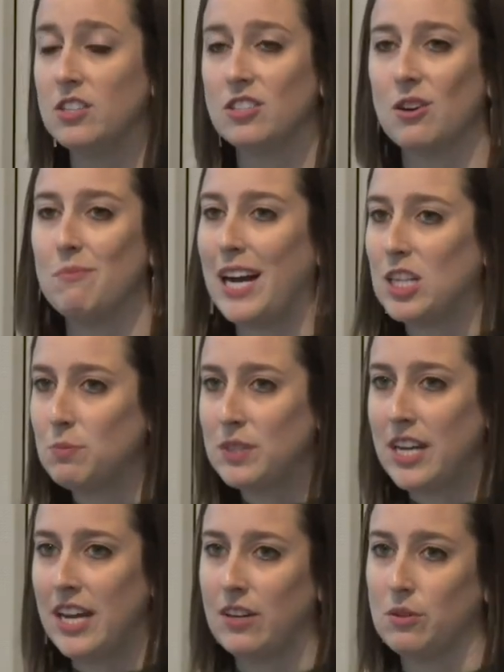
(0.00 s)
So mashed
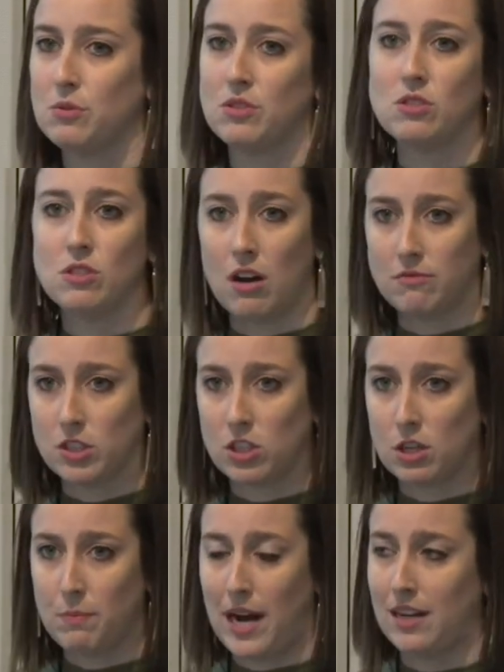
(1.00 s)
potatoes, soft
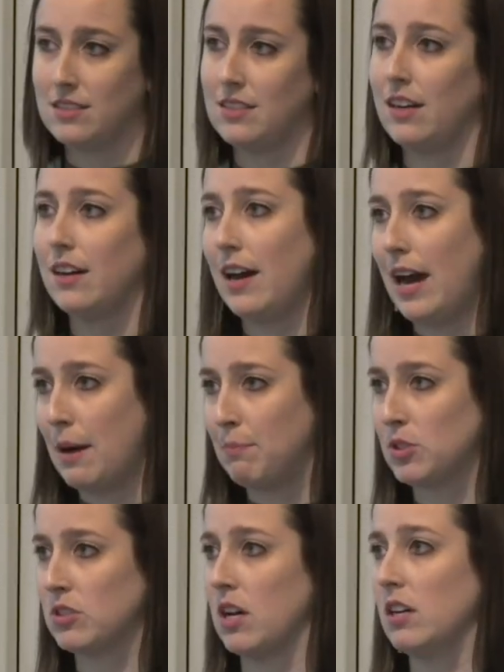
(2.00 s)
cooked pasta,
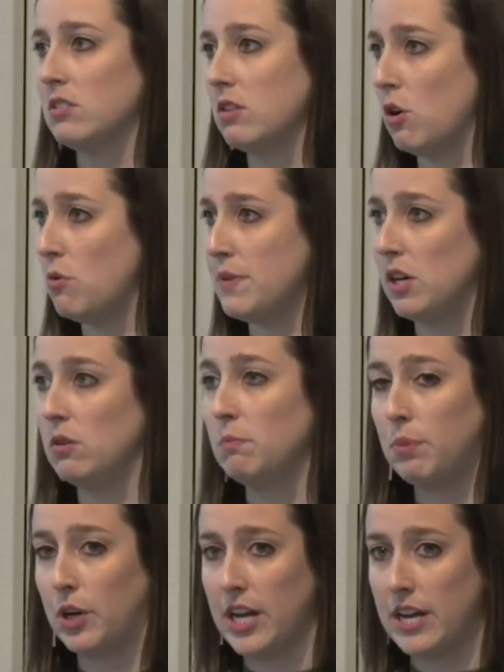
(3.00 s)
applesauce, oatmeal,
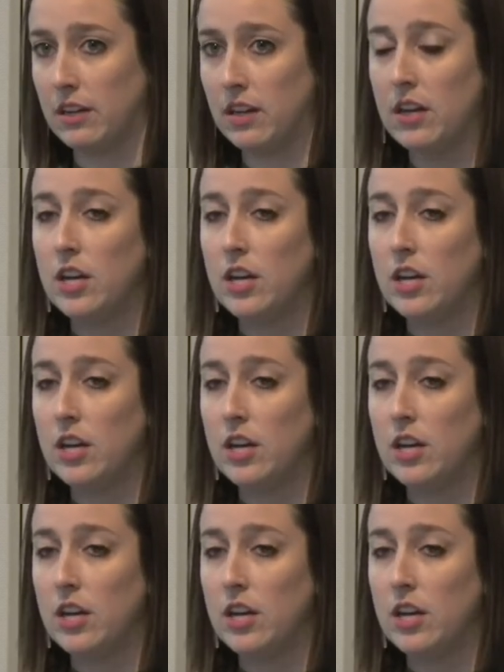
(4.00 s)
pudding.